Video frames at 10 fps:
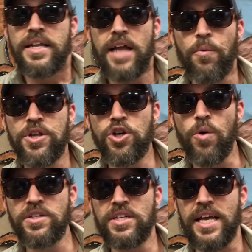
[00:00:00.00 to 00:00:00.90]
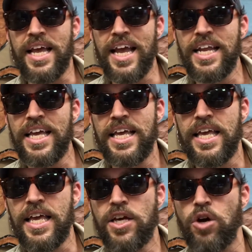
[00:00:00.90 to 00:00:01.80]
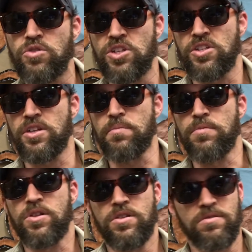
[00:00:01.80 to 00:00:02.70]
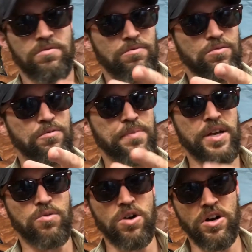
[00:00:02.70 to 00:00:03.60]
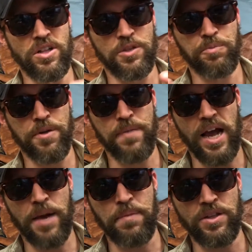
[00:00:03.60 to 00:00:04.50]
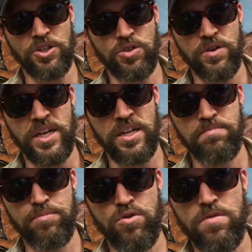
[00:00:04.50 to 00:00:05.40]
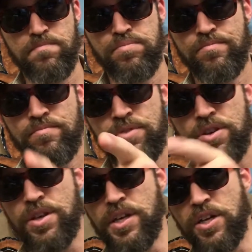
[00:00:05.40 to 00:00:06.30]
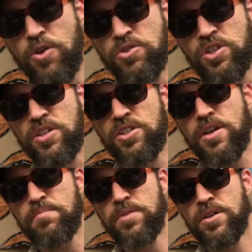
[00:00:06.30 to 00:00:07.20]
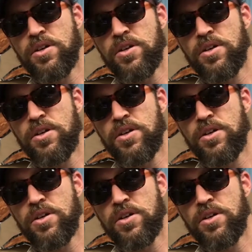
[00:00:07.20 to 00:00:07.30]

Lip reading: now when you go into any ecosystem, ooh, big word, let's put it back up on the screen, ooh, ecosystem.